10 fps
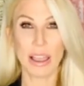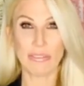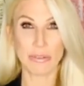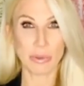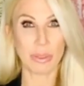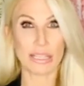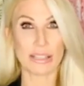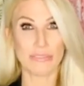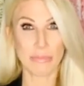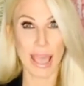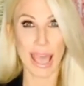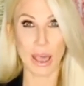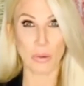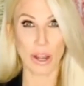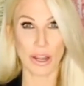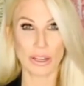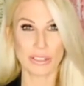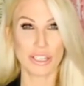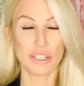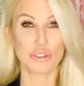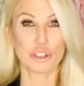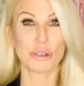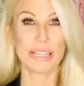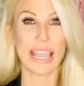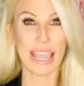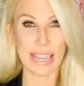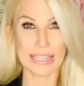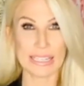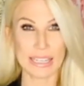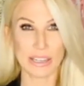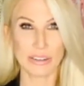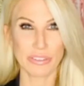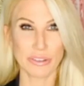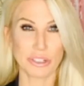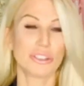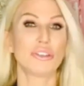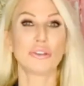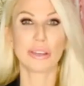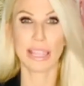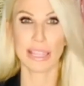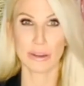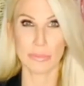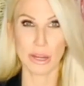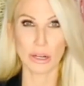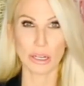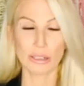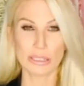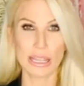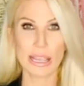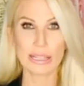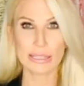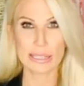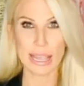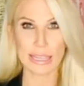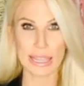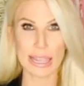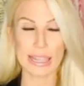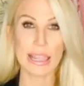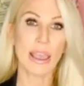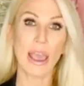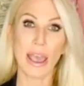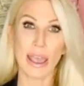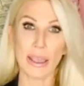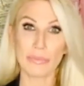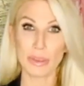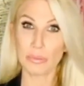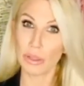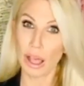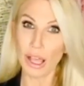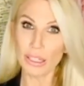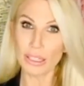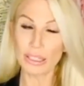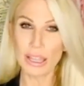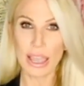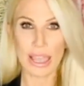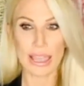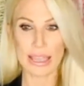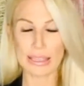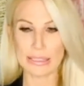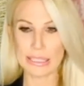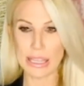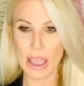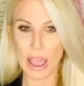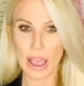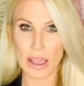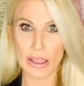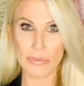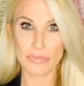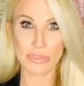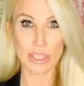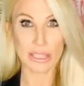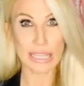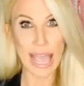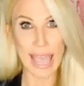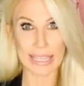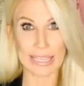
from a place of power to create your future, to create your miracles. Second, the block is the lack